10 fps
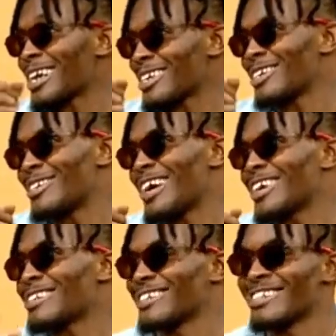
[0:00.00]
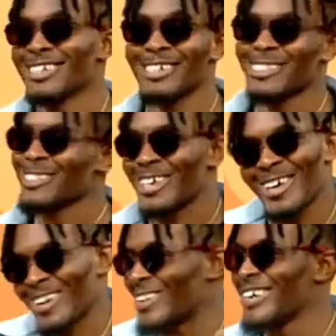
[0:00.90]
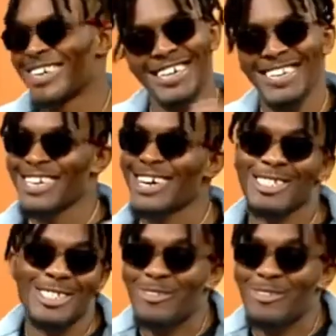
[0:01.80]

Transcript: can hear your accent. So it's the